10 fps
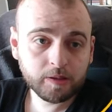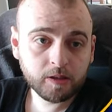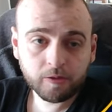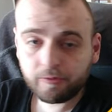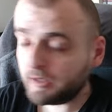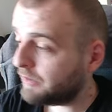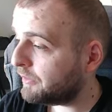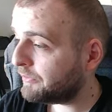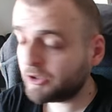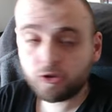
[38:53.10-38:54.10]
tough of a
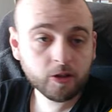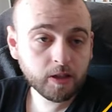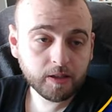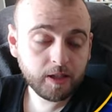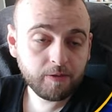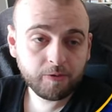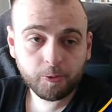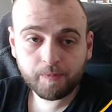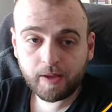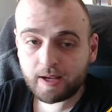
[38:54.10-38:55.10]
fixture run, if
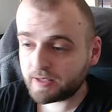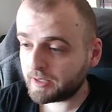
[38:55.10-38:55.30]
you ask